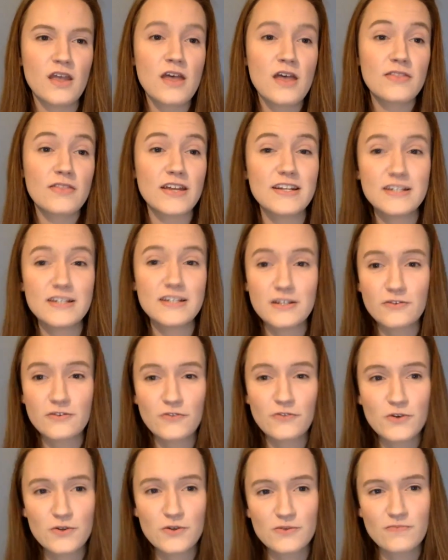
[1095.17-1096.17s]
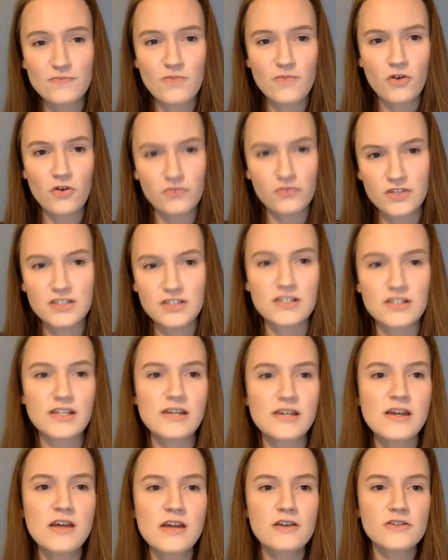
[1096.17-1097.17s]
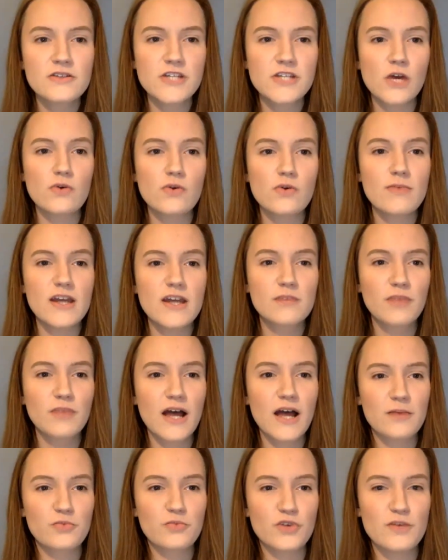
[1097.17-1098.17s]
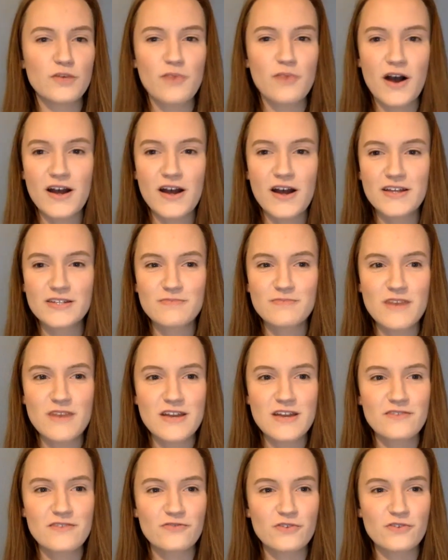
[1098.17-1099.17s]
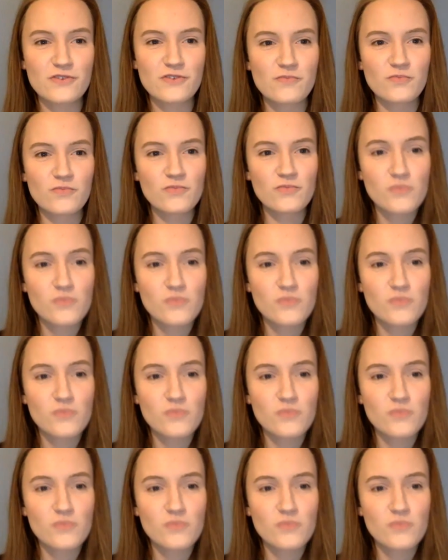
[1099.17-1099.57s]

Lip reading: They needed food, obviously, so we made blackberry pies made from